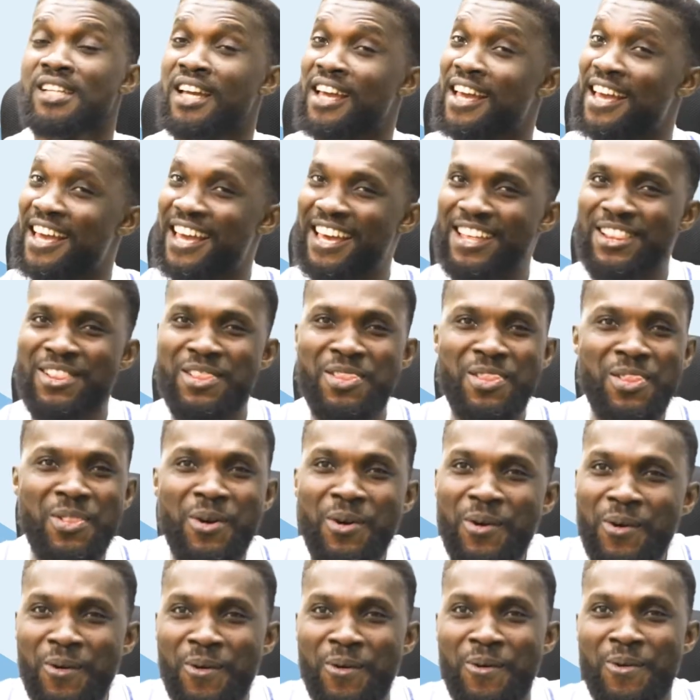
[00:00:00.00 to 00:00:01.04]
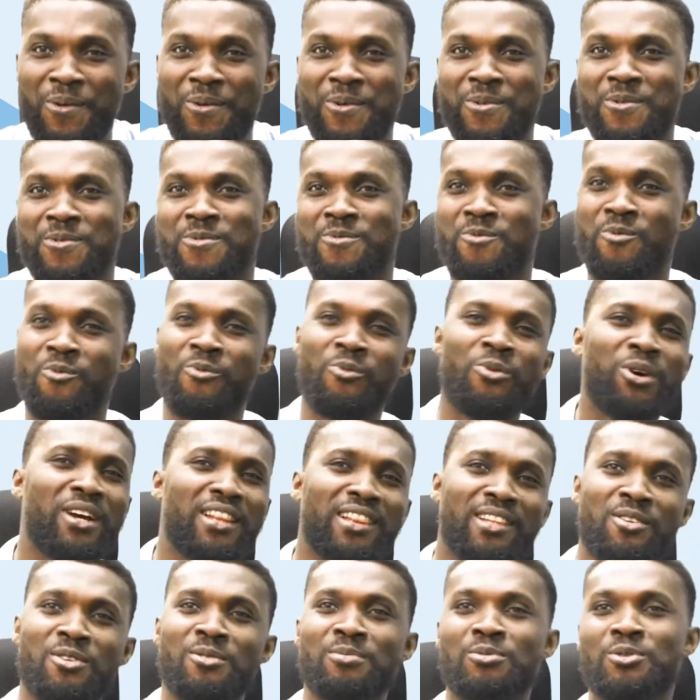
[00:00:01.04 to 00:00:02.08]
Hello,
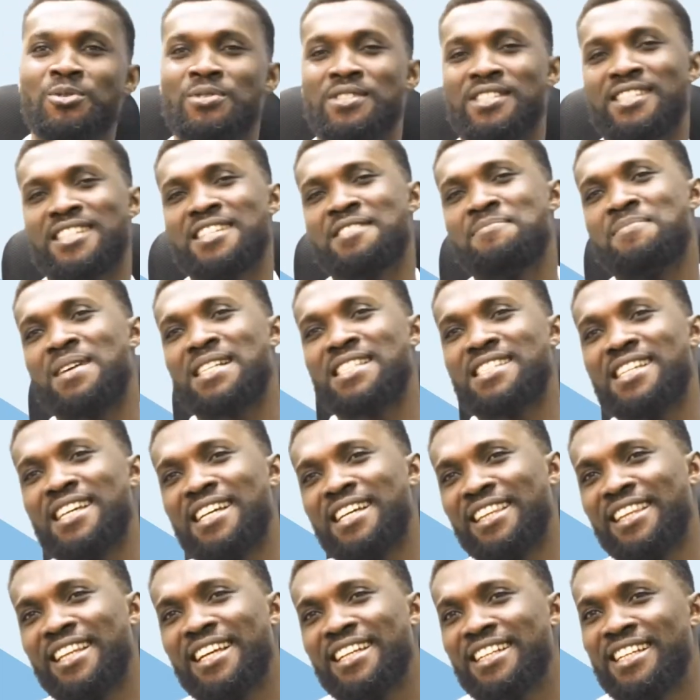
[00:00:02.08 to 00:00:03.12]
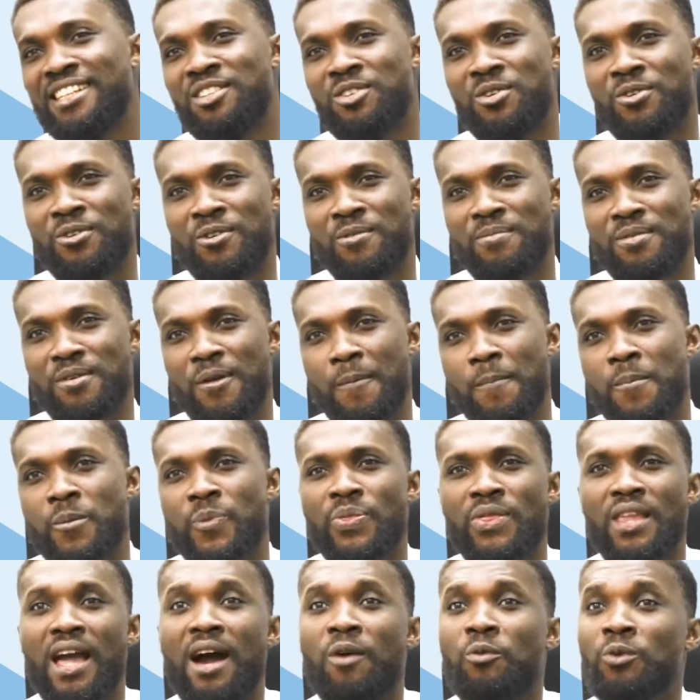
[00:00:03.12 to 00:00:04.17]
welcome to Zigmatech Learning Hub. I
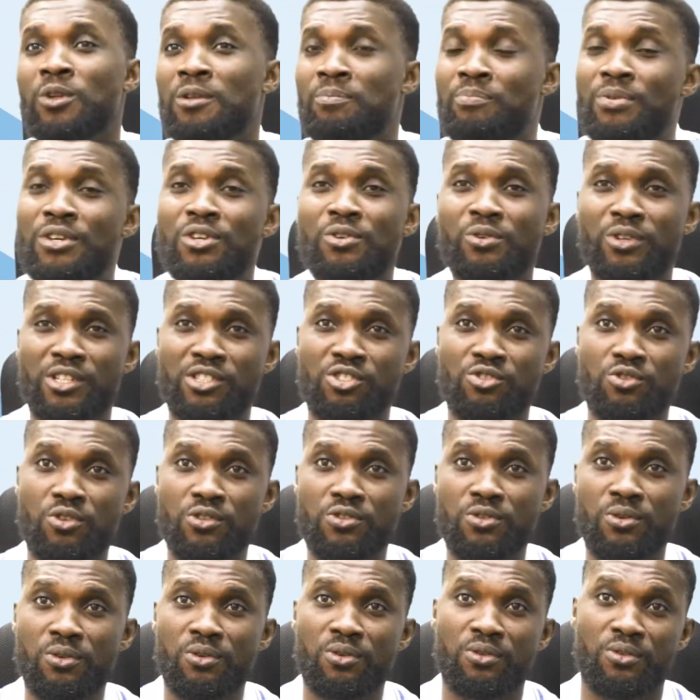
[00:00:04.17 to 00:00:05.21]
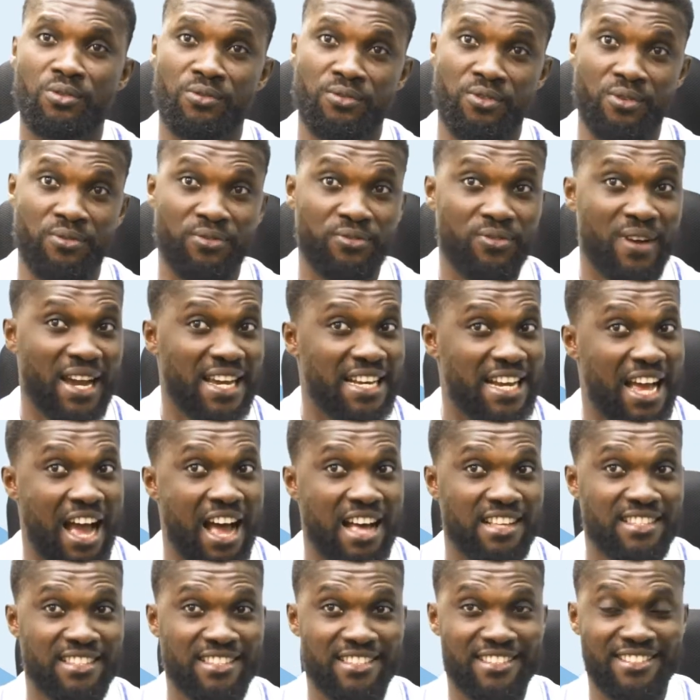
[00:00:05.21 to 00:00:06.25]
will be your instructor for fine
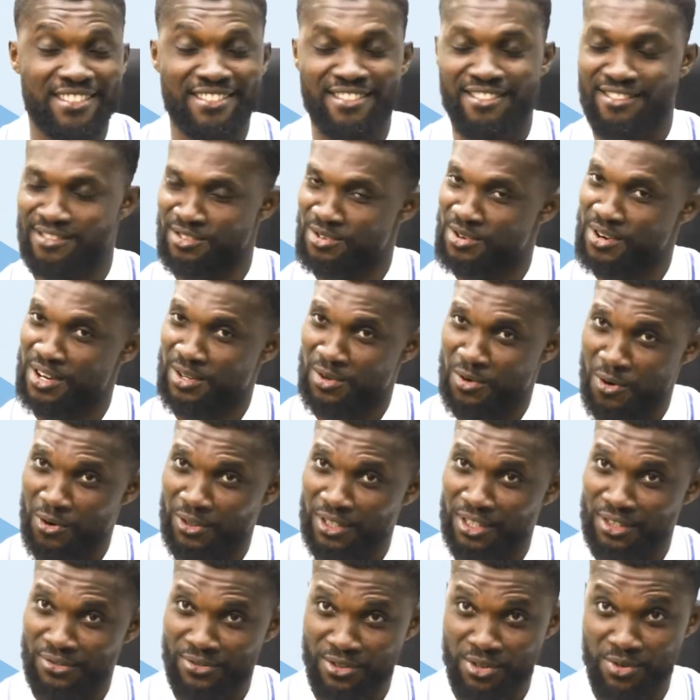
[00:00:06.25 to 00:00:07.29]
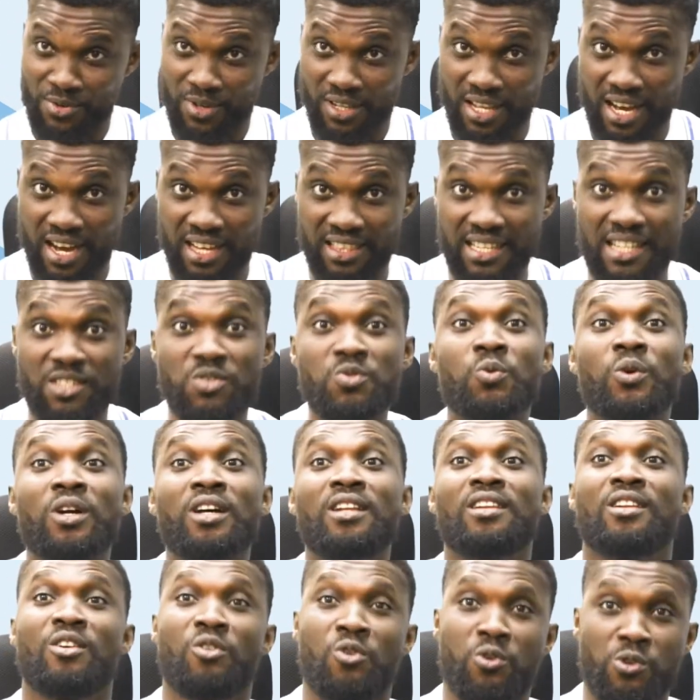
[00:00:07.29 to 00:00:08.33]
art. You can call it visual art as well,
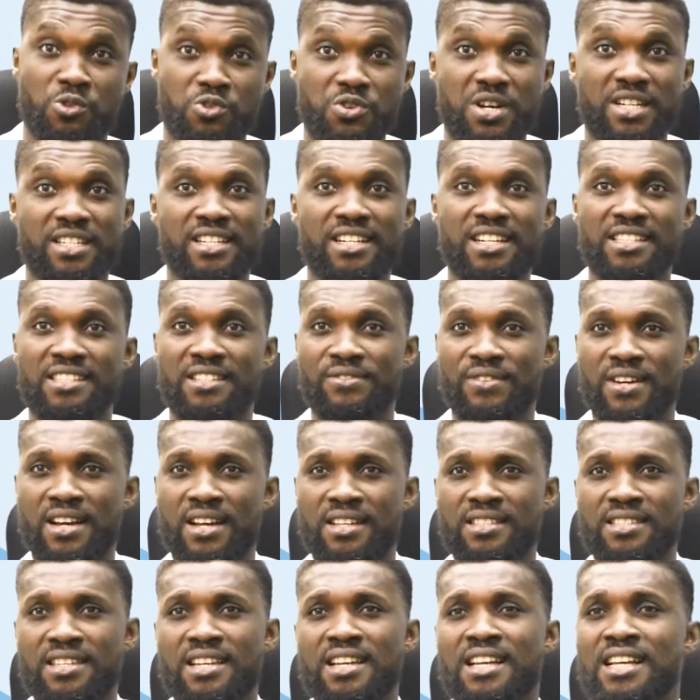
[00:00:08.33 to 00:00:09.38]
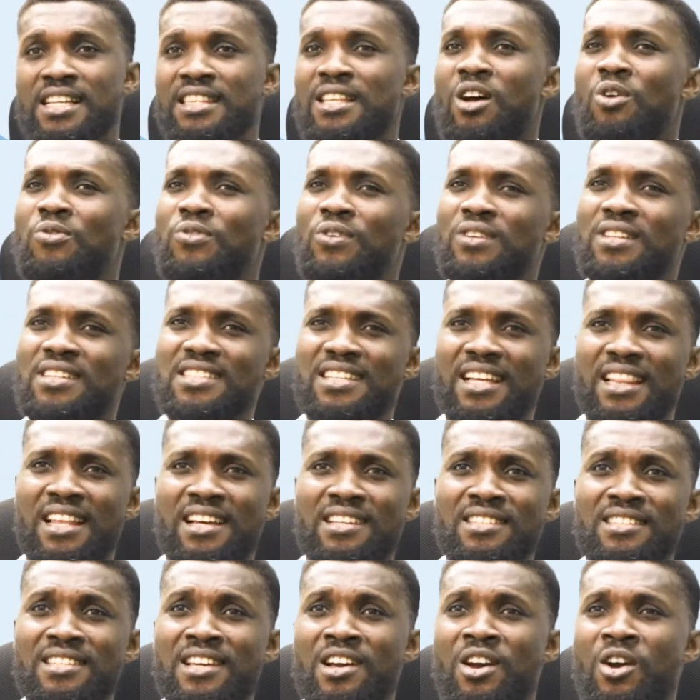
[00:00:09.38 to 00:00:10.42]
cultural and creative art. Now for this class,
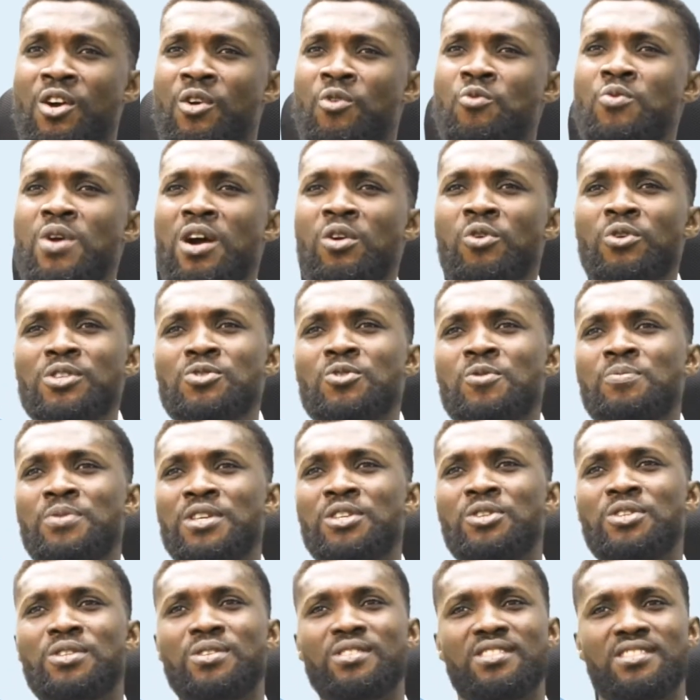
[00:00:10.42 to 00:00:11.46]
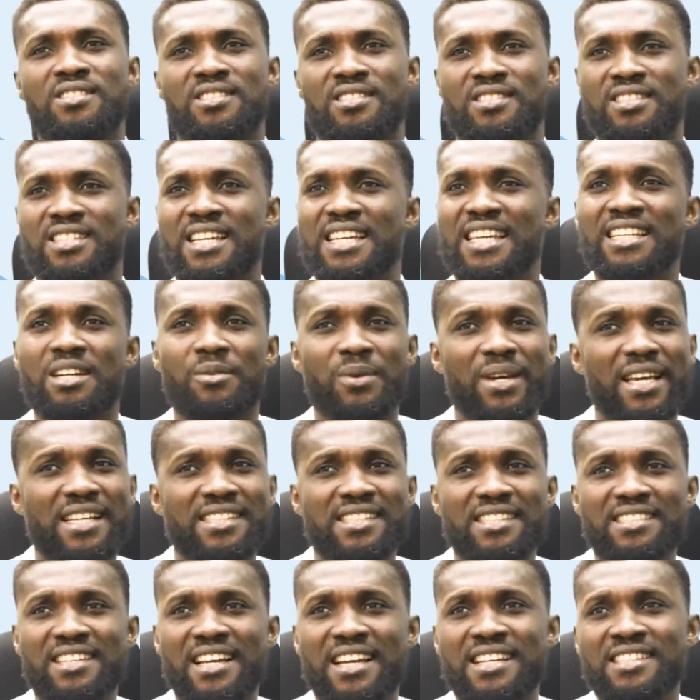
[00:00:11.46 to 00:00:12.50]
we are going to be taking our
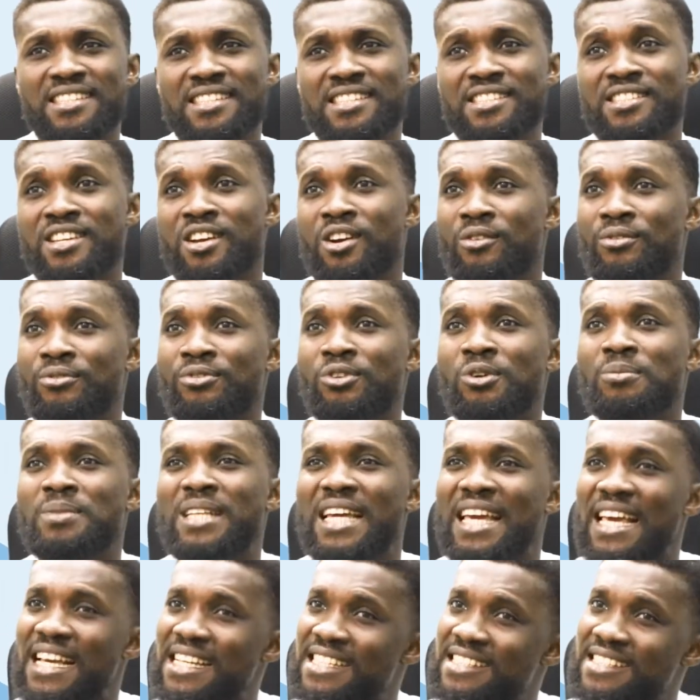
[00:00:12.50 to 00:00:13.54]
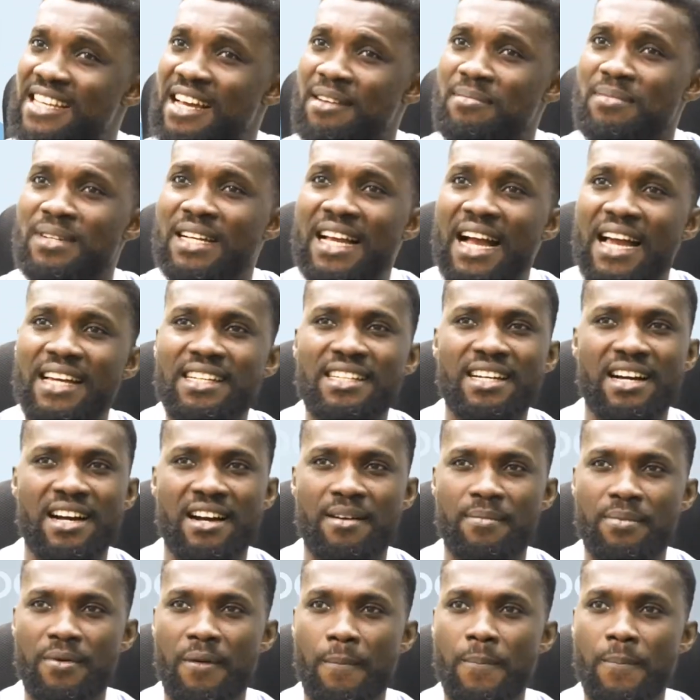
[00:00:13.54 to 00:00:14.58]
exercises from the Exam Guide app.